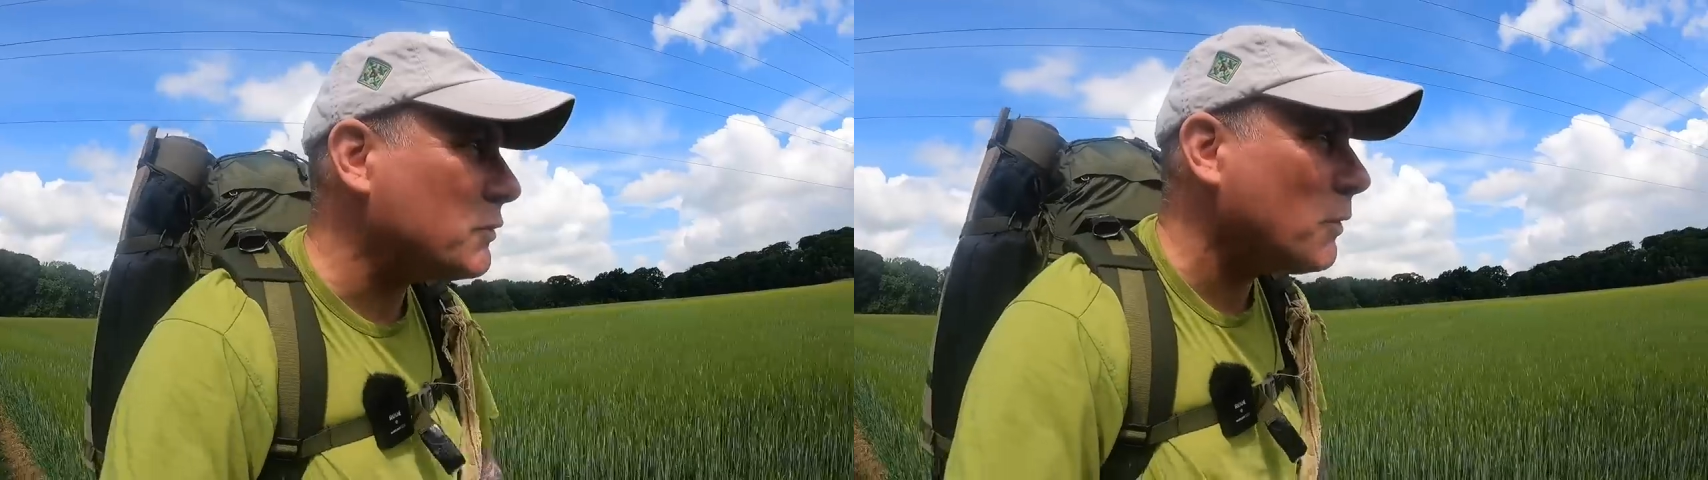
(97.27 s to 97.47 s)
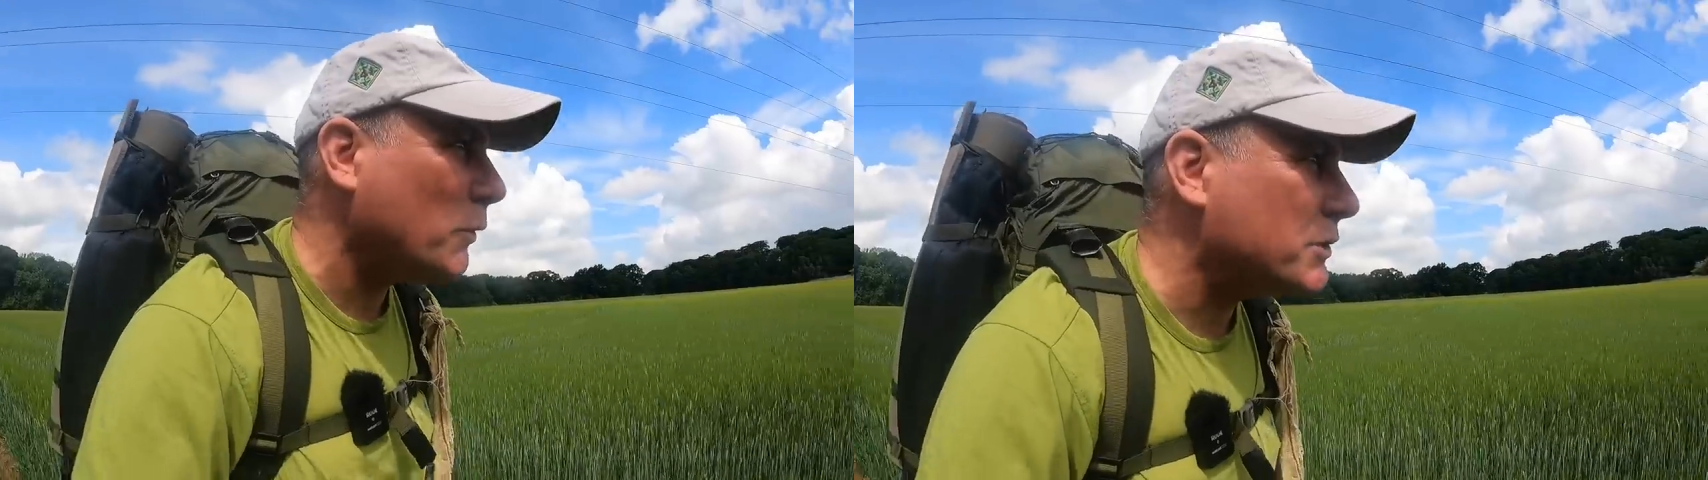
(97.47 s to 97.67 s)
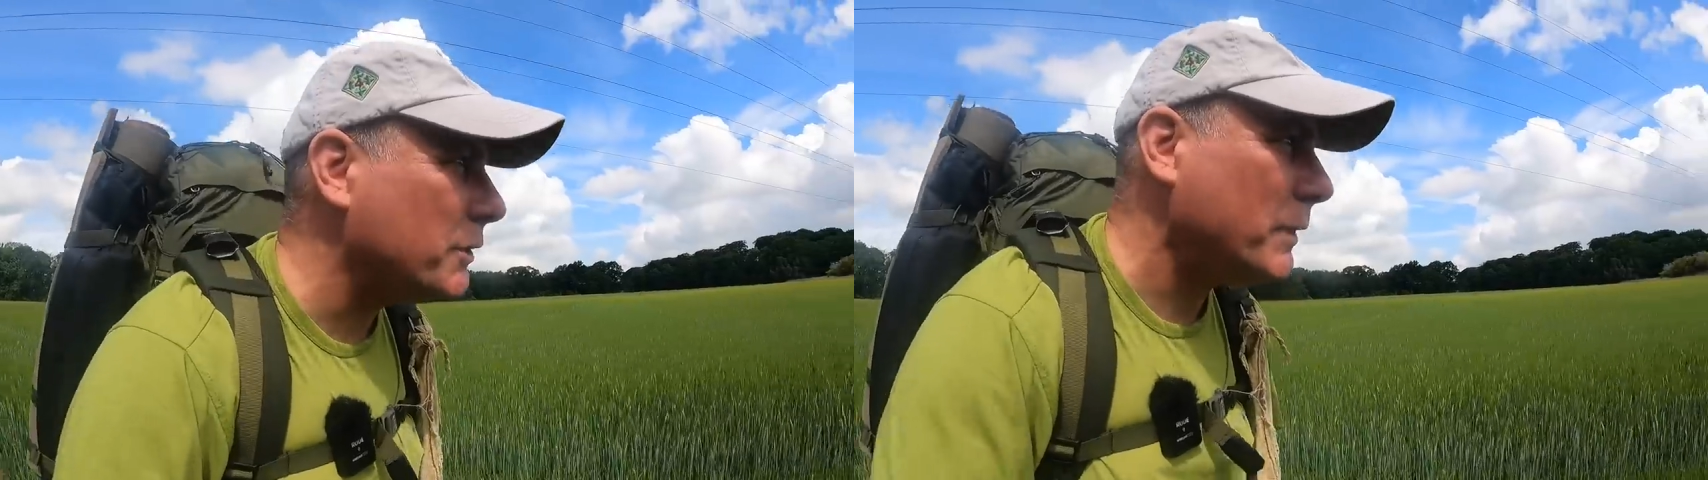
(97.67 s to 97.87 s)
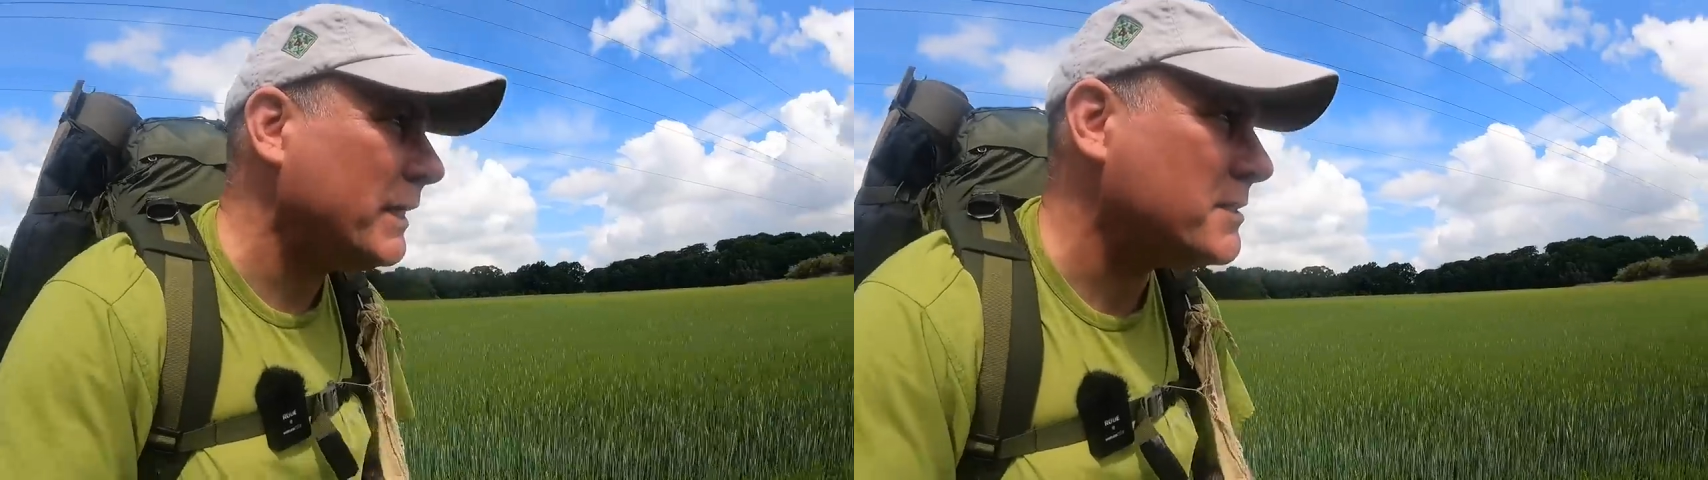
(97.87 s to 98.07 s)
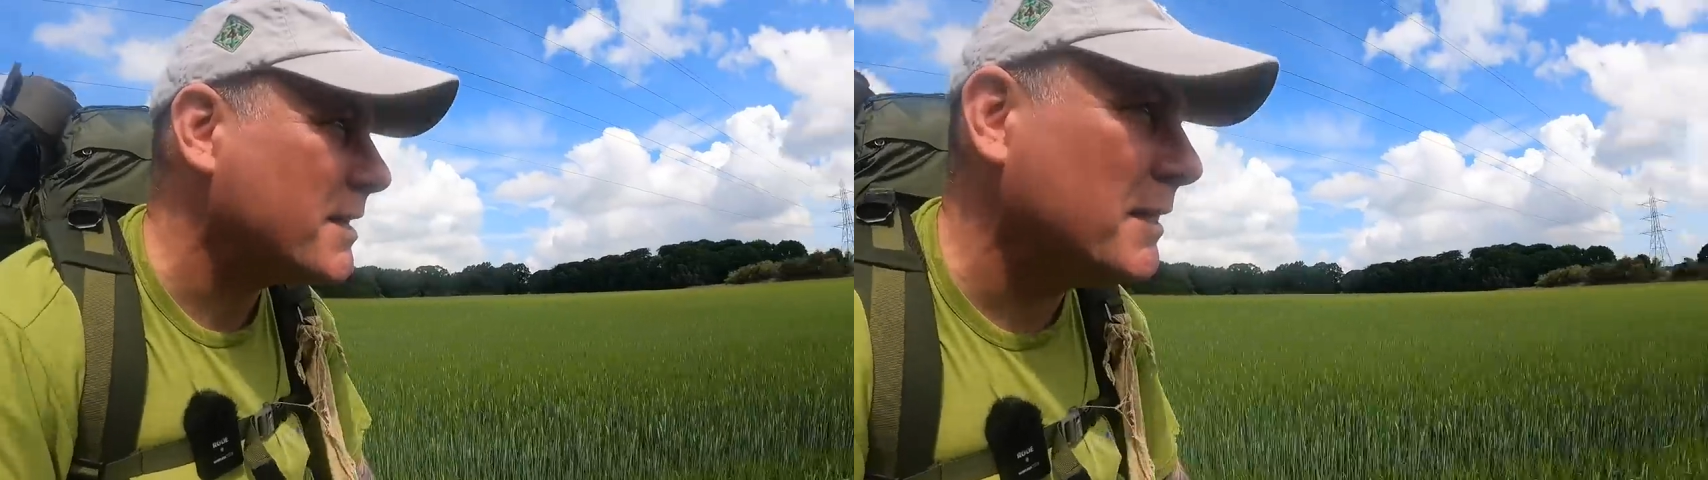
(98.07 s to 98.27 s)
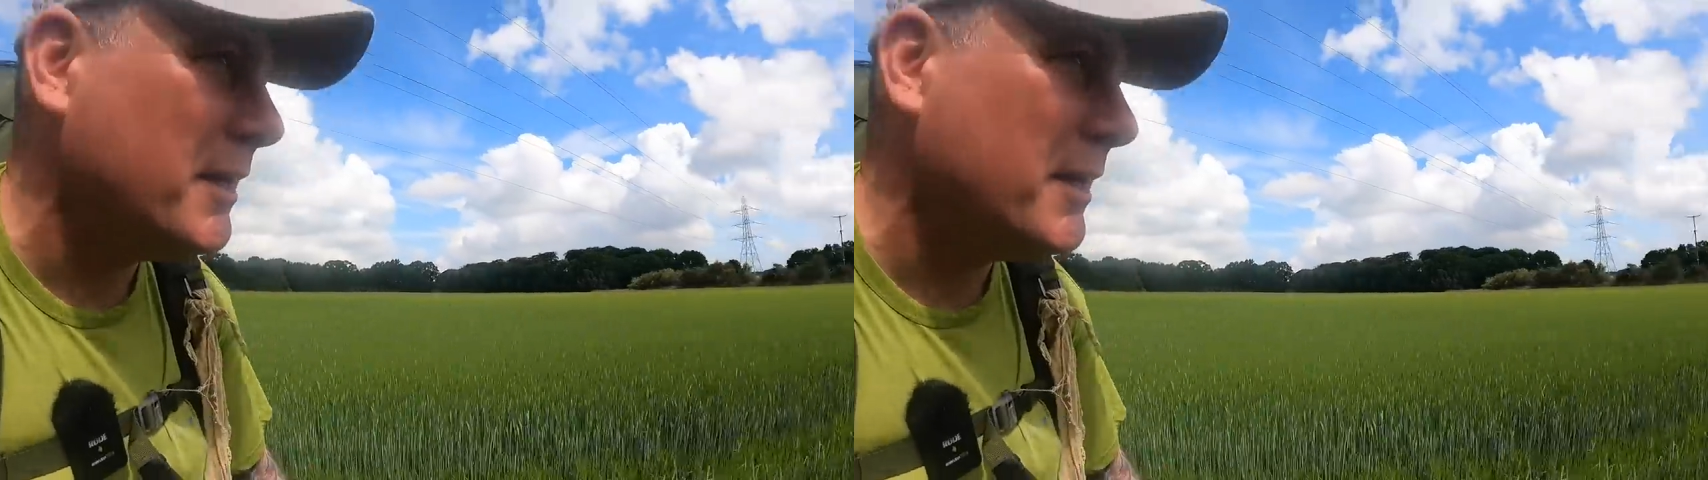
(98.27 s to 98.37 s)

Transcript: So what I'll do is,